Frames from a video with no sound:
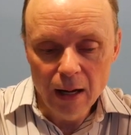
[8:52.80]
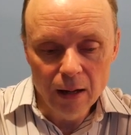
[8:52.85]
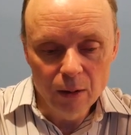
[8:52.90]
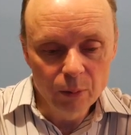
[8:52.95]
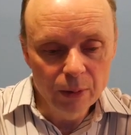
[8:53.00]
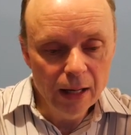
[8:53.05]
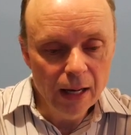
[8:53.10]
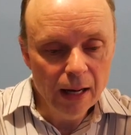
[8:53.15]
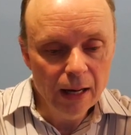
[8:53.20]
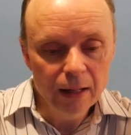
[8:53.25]

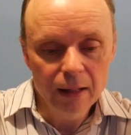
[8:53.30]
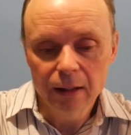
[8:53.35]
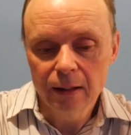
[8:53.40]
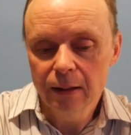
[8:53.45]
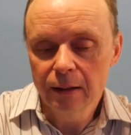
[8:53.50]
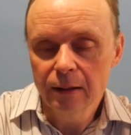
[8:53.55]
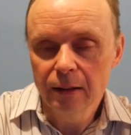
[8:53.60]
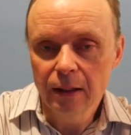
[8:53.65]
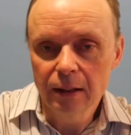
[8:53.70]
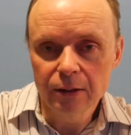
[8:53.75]
We had
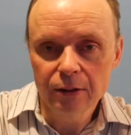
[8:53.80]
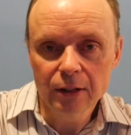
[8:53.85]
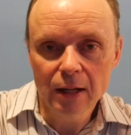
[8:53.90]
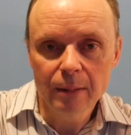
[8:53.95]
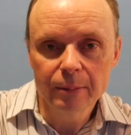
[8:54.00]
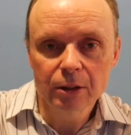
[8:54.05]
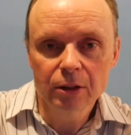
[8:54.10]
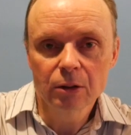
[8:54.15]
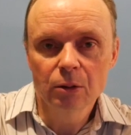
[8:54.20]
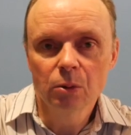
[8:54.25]
a
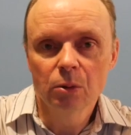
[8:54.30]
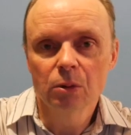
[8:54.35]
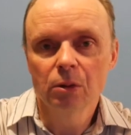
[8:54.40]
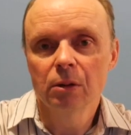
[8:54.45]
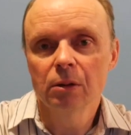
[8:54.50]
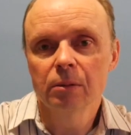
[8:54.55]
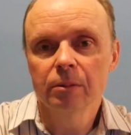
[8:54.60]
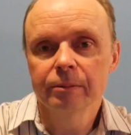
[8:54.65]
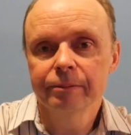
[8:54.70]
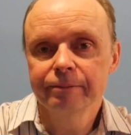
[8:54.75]
Sabbath
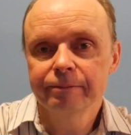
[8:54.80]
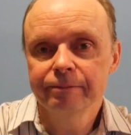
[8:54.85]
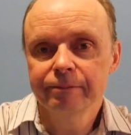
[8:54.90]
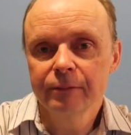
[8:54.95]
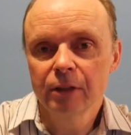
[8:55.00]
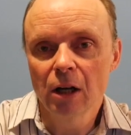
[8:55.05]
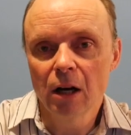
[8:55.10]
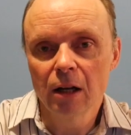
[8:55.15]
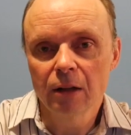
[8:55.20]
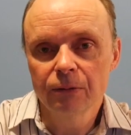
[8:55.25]
school
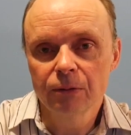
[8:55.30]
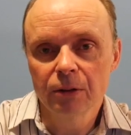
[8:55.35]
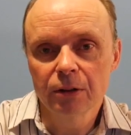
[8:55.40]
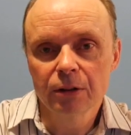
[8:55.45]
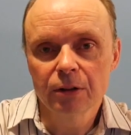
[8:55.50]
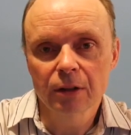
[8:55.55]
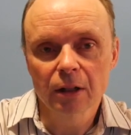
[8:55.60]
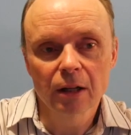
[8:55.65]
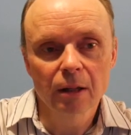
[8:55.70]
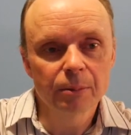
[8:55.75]

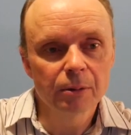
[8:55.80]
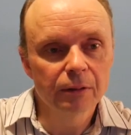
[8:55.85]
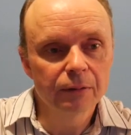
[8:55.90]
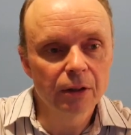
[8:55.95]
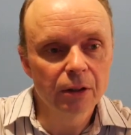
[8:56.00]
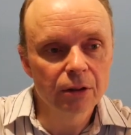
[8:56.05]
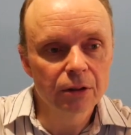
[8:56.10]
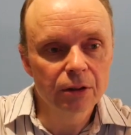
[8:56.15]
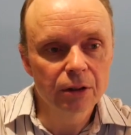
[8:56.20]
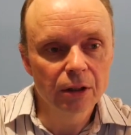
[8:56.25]
conference a couple of
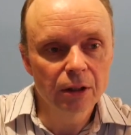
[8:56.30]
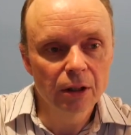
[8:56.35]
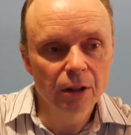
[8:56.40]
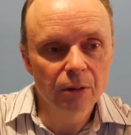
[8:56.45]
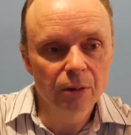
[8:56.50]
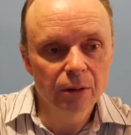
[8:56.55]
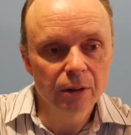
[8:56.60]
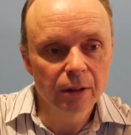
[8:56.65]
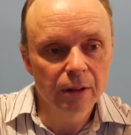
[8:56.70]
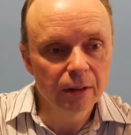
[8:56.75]
years
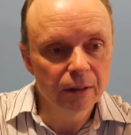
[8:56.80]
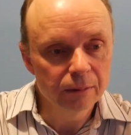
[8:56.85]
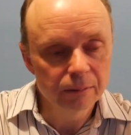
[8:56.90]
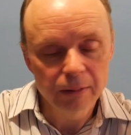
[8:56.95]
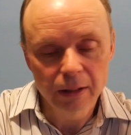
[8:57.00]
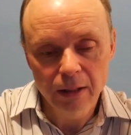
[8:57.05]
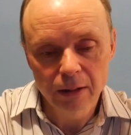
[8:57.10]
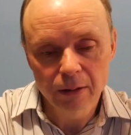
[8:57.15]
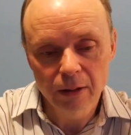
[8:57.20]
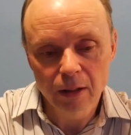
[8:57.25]
ago
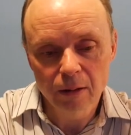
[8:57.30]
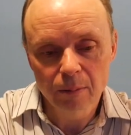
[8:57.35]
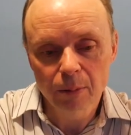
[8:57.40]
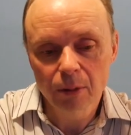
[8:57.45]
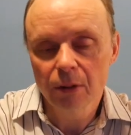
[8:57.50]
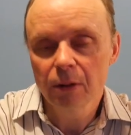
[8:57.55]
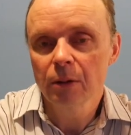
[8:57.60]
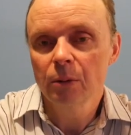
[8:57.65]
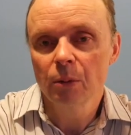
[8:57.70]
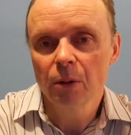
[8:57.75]
here in
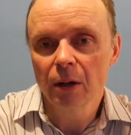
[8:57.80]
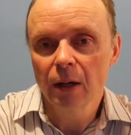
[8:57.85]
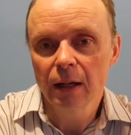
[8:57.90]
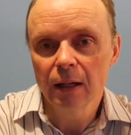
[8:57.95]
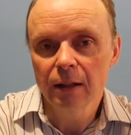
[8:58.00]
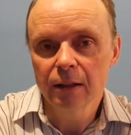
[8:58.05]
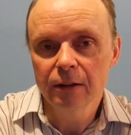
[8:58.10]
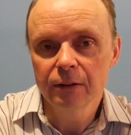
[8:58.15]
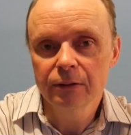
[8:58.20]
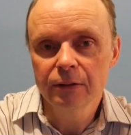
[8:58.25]
Alberta, where I
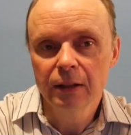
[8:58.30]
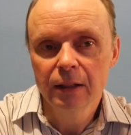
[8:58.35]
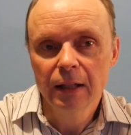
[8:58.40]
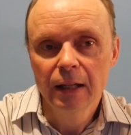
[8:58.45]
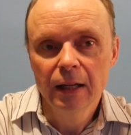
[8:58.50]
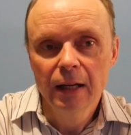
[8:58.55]
live,